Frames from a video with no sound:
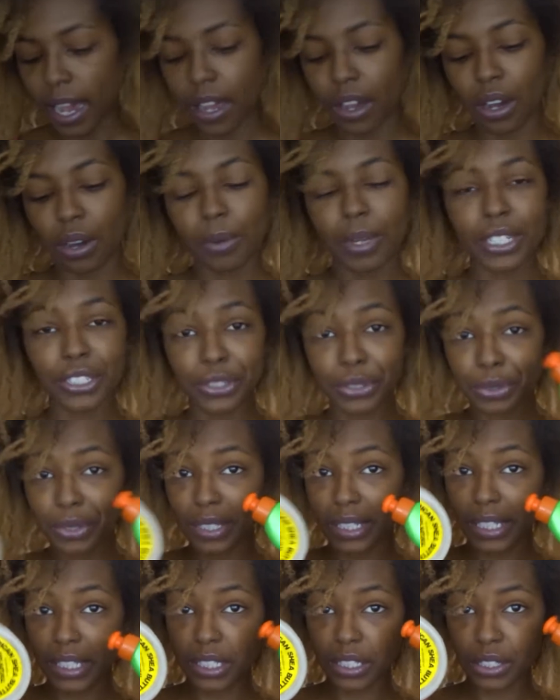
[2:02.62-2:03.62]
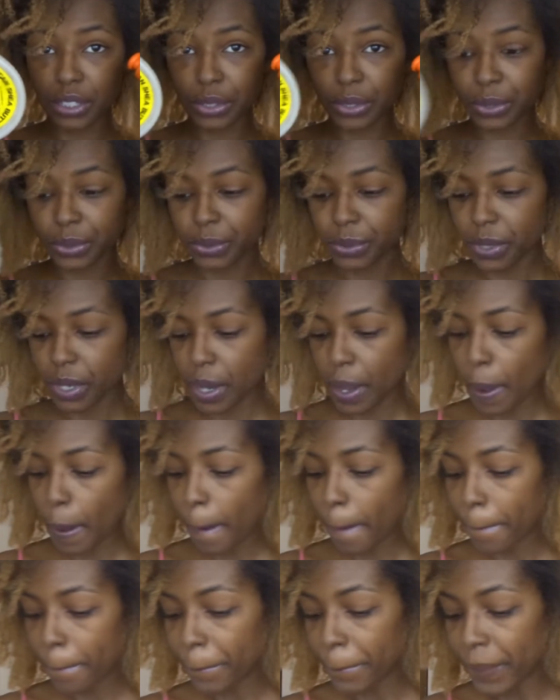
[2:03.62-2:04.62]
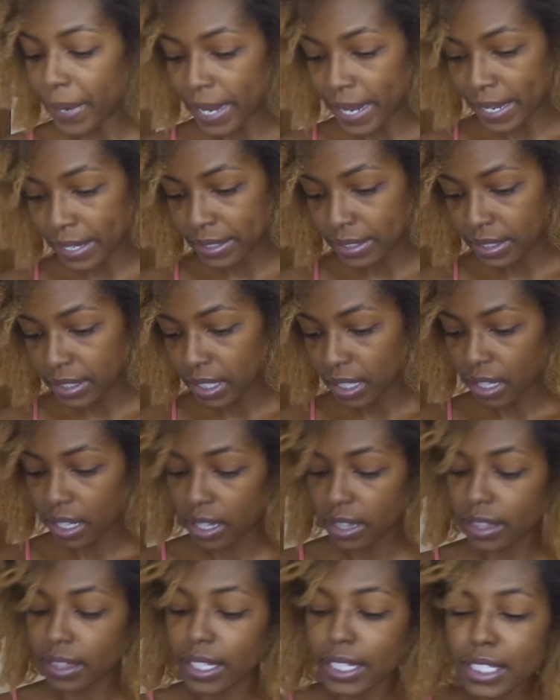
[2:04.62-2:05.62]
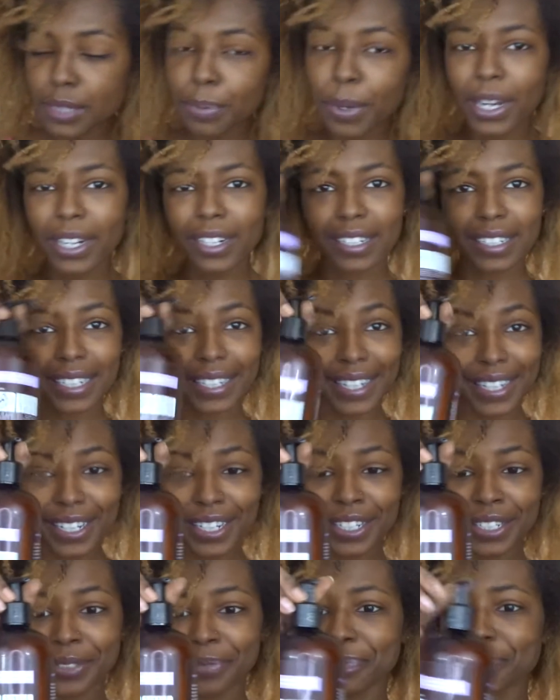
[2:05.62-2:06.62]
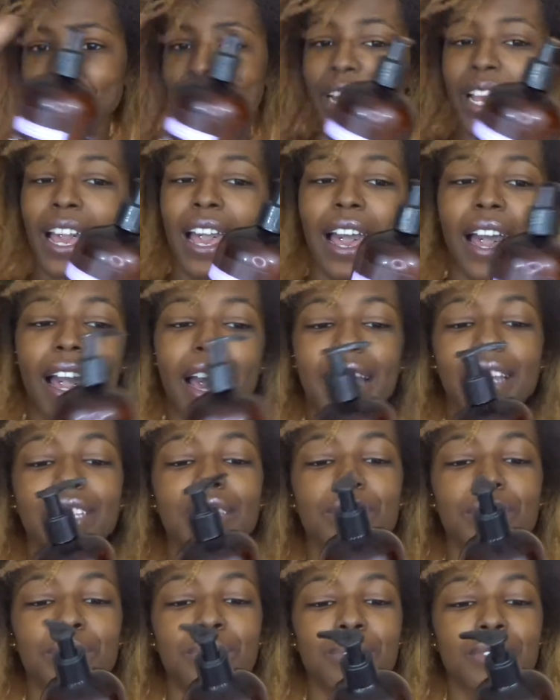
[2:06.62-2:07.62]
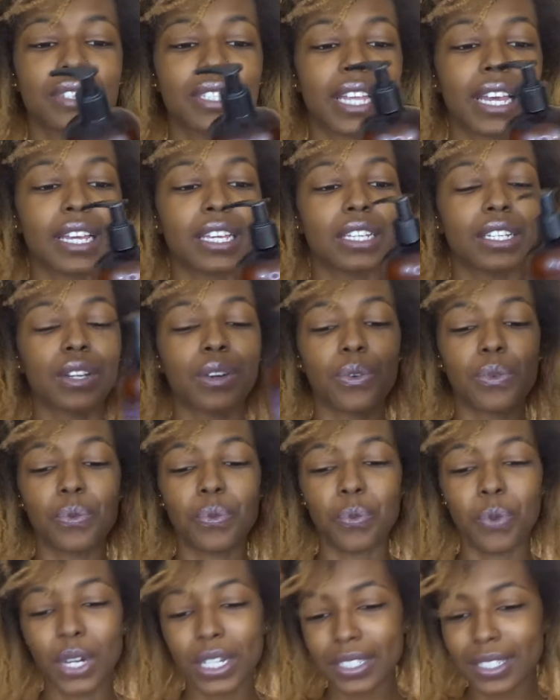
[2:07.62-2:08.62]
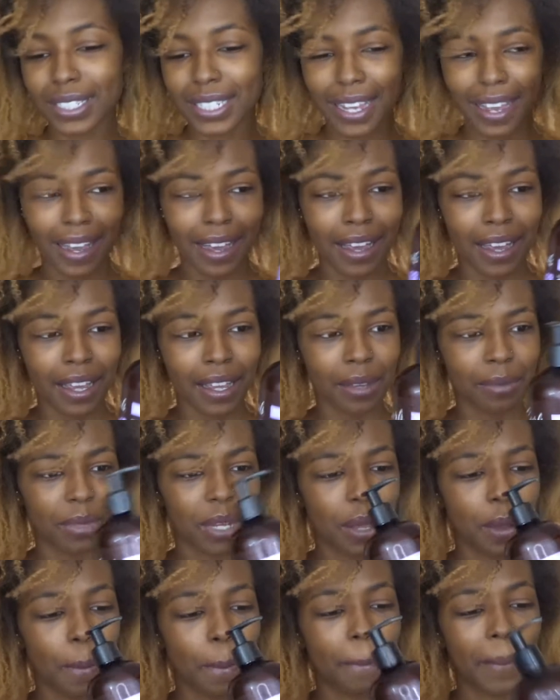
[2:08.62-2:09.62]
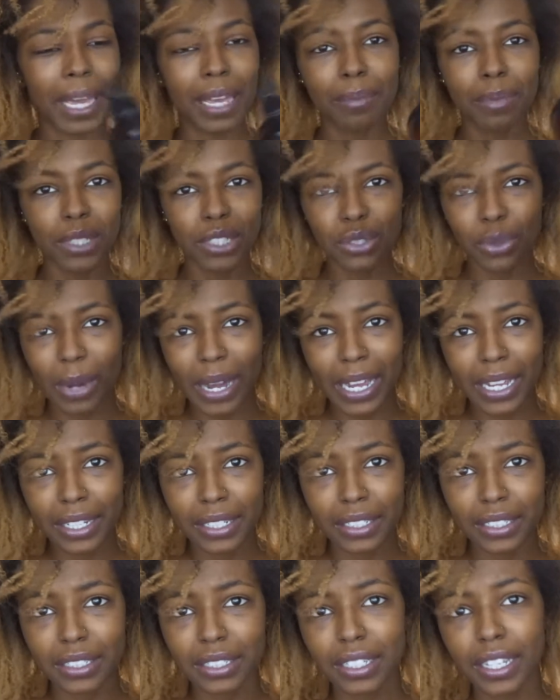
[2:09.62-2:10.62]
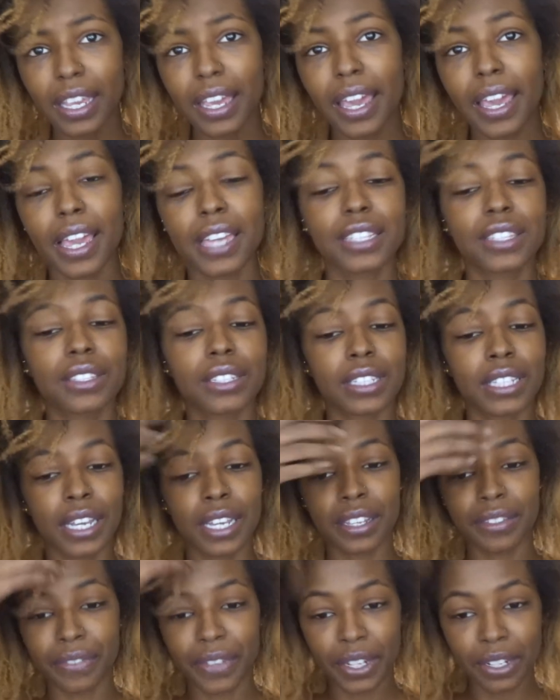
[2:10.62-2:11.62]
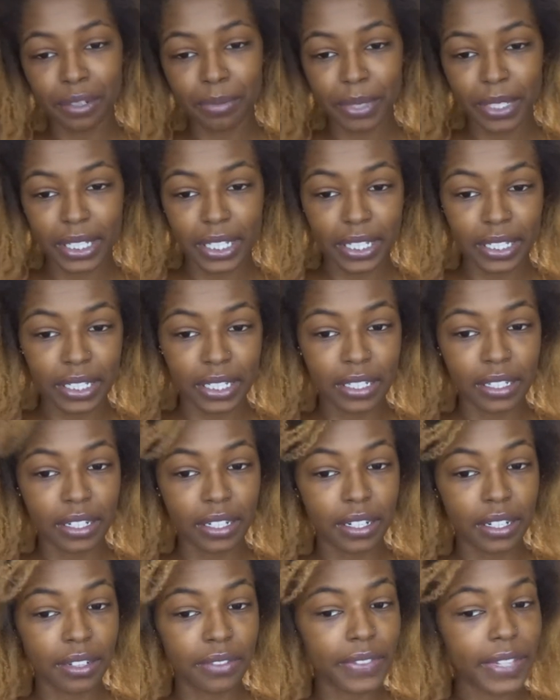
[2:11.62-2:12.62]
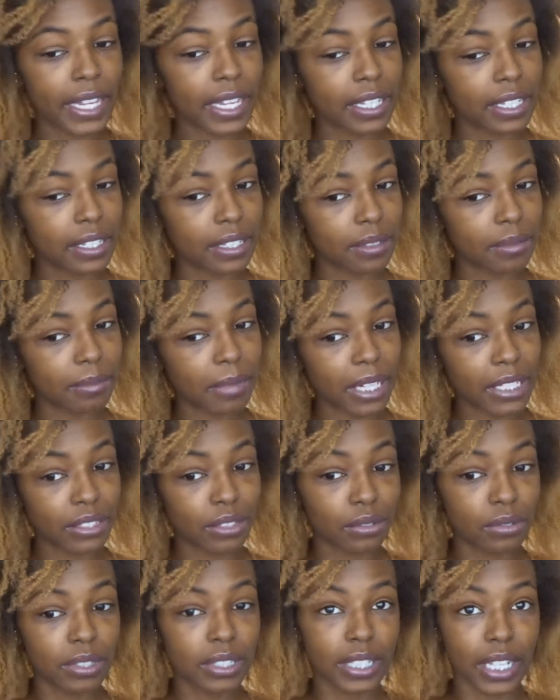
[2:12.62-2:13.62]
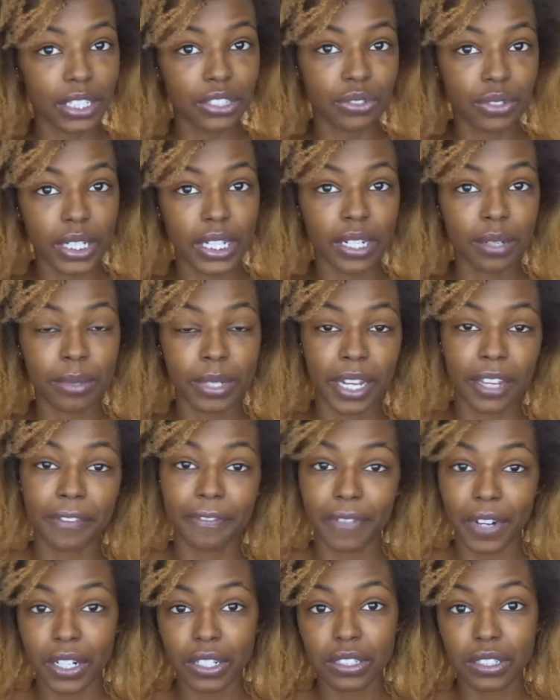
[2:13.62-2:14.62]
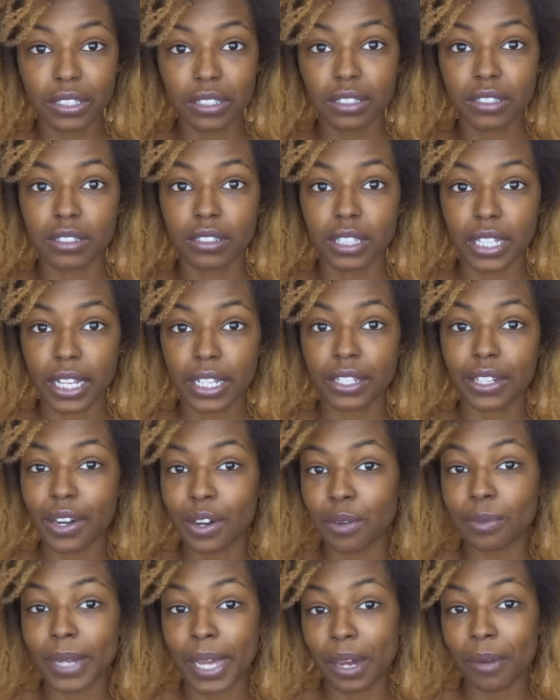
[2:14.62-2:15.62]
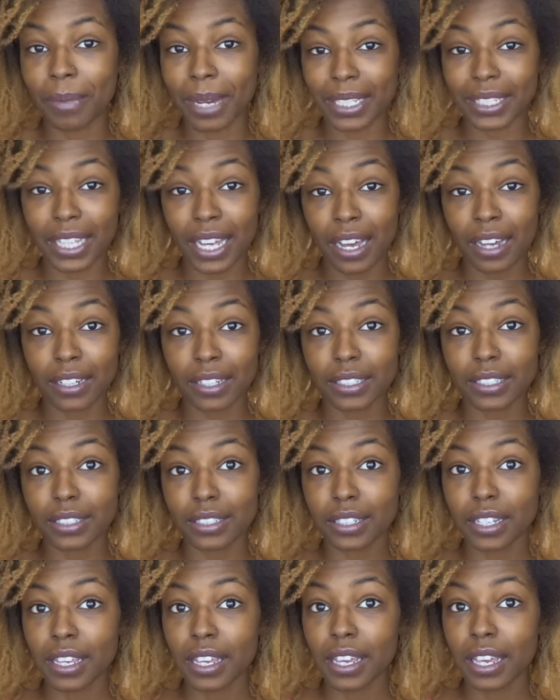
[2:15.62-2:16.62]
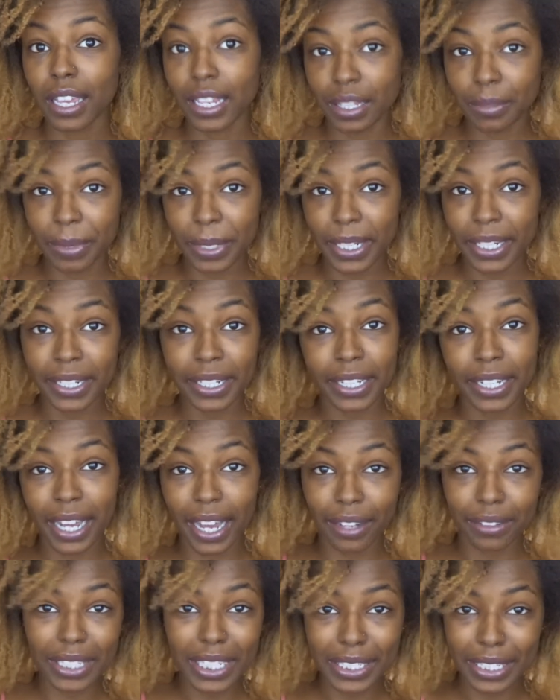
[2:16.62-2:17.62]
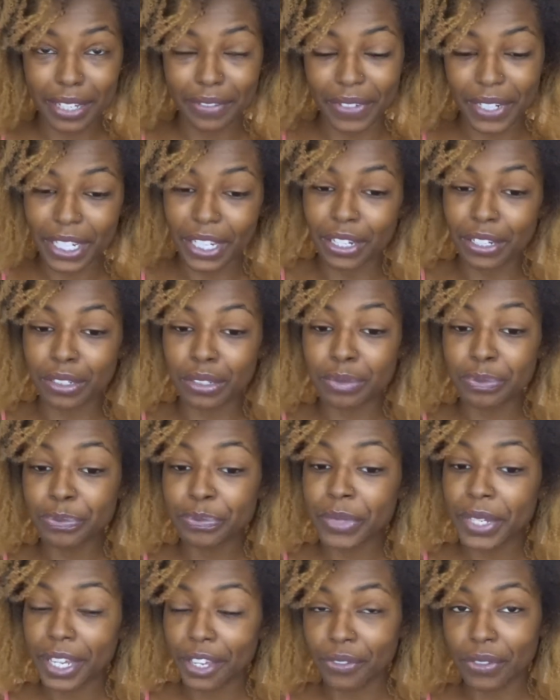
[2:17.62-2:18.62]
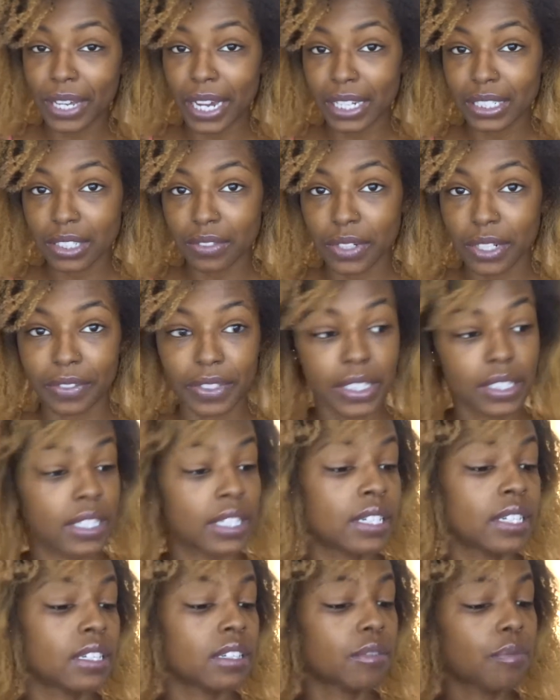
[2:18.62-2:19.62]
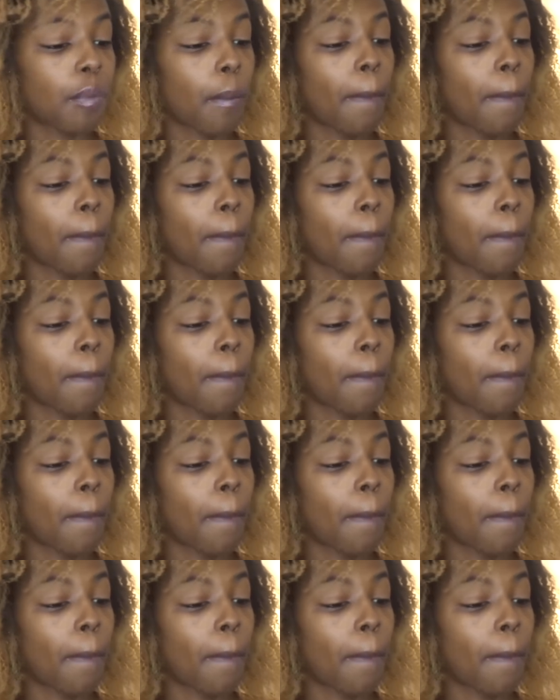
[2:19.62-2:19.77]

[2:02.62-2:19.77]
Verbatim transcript: I always use these two, but this product here, I use like one time maybe twice at the like very beginning of like my loose natural hair when i first like combed out my locks in the beginning i'll link that video if you guys have never seen it